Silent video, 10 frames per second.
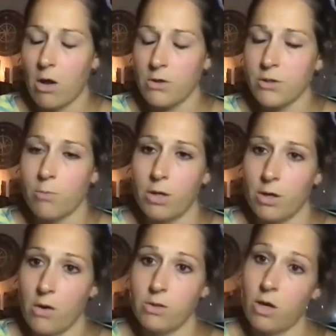I also put
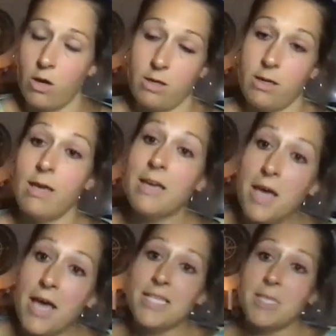notes on
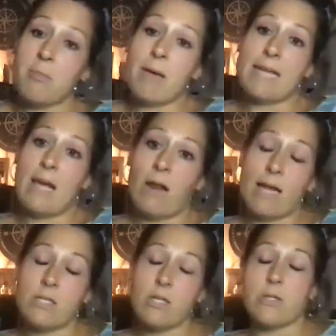some of my downline too.